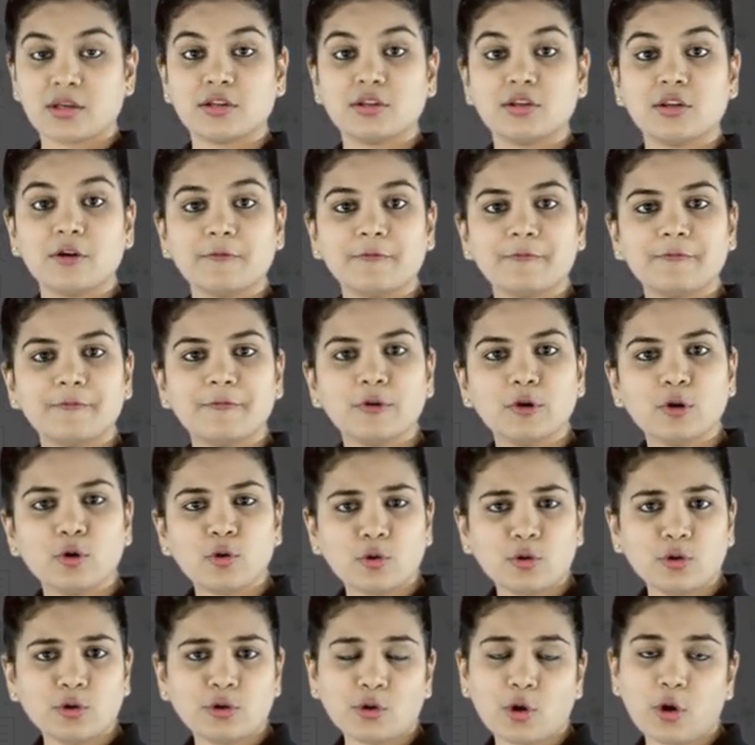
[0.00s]
The
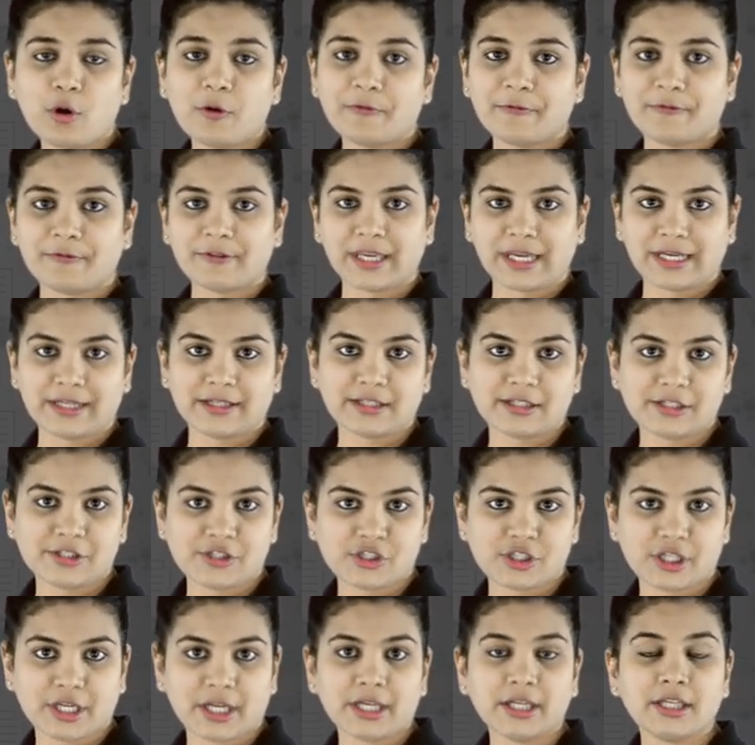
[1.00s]
floor of cattle
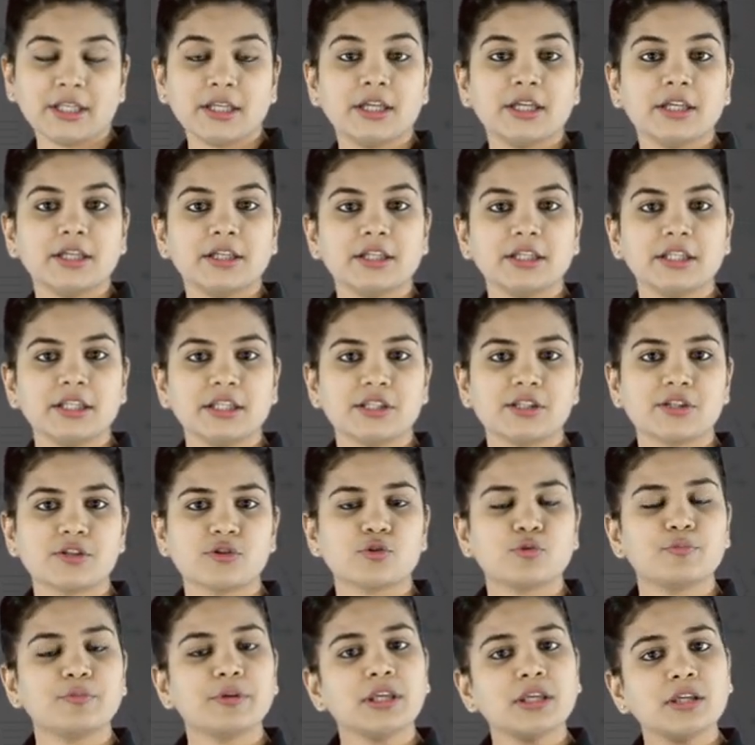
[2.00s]
shed needs
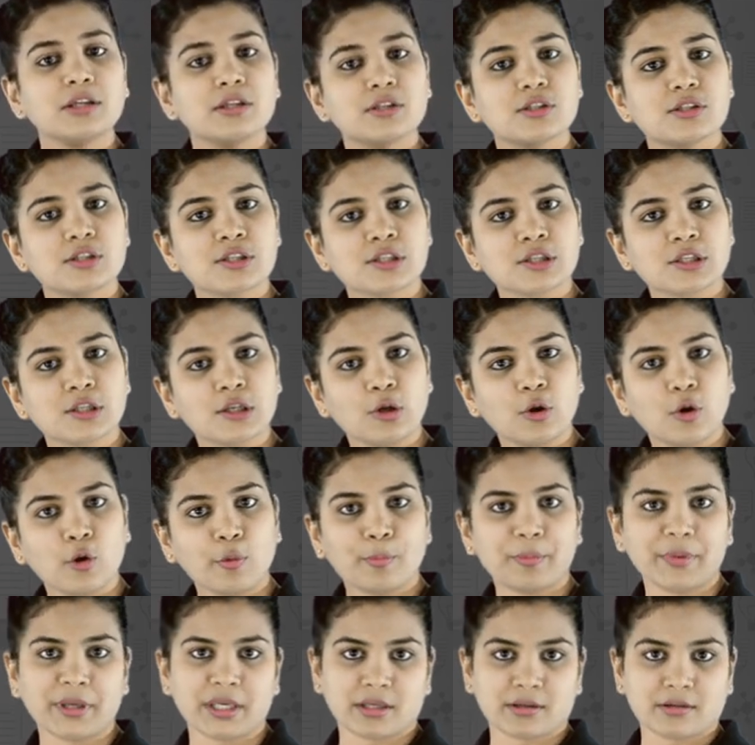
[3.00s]
to be
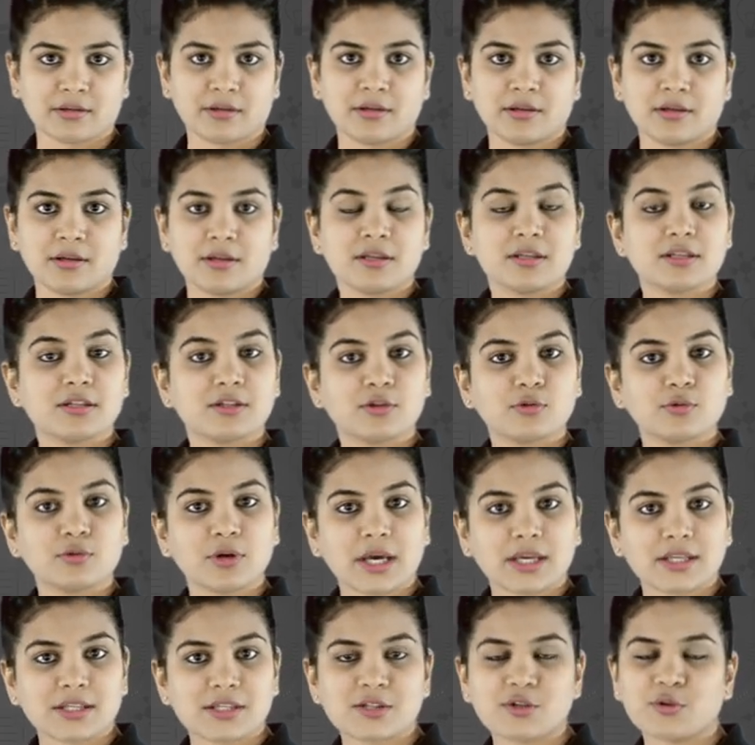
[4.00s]
sloping so
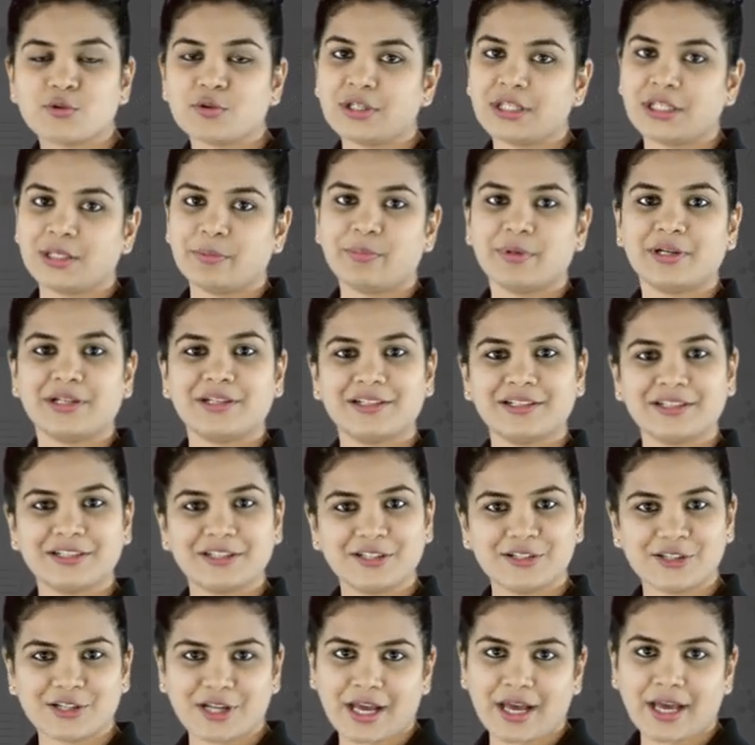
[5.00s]
as to keep it
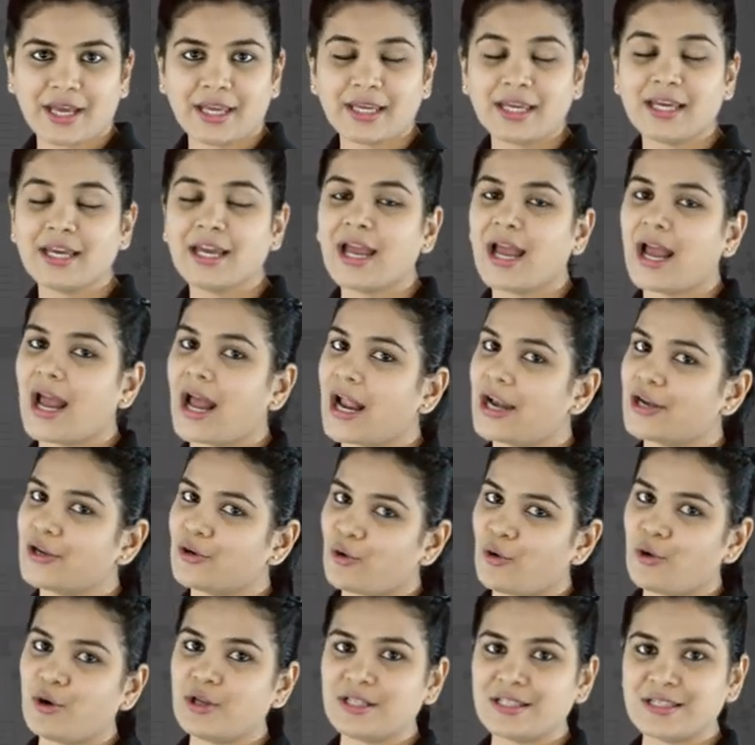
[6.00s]
dry and
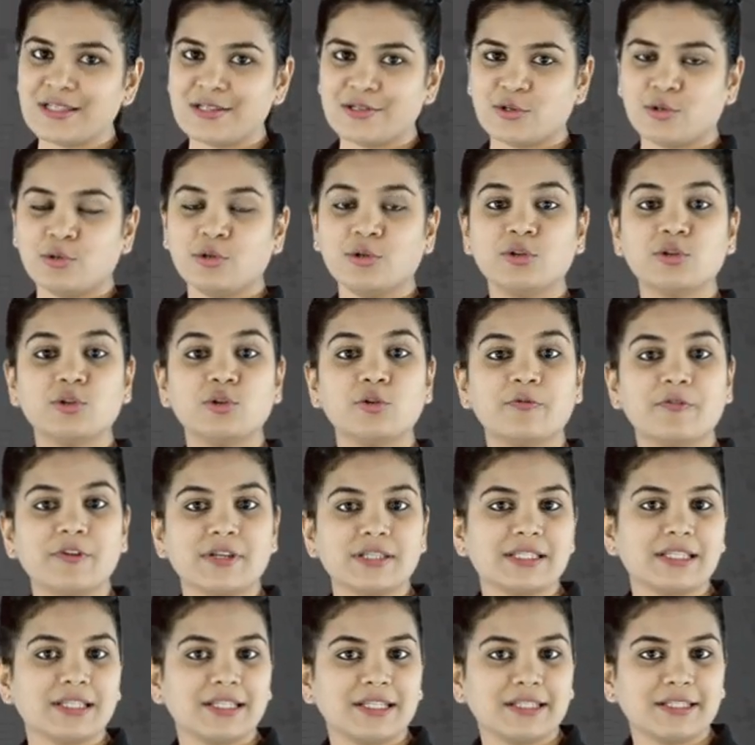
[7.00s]
also to
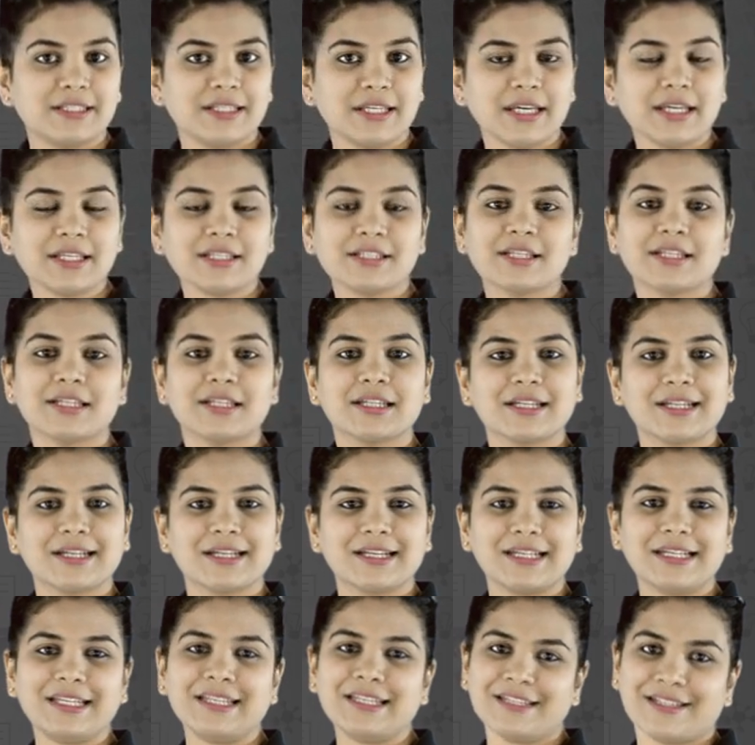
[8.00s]
facilitate
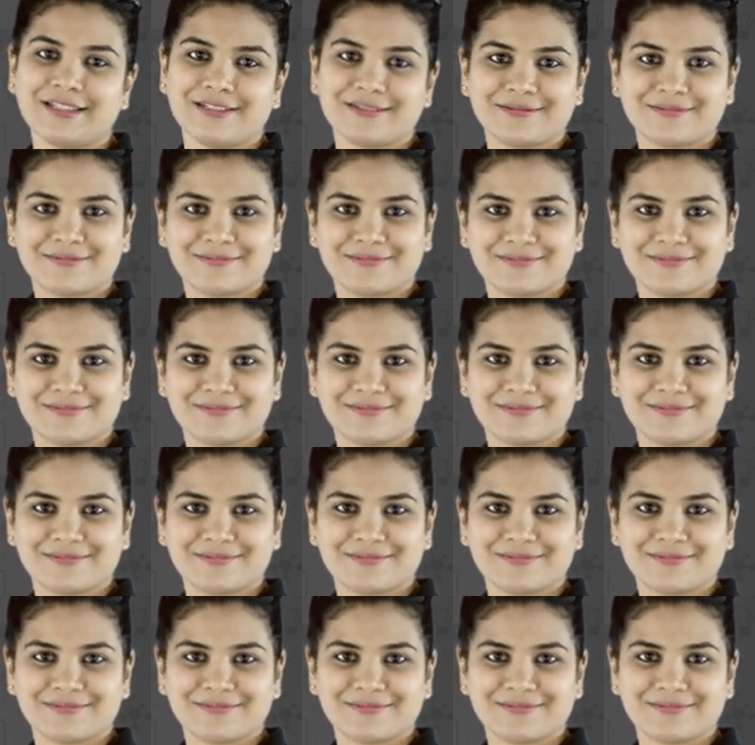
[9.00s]
cleaning.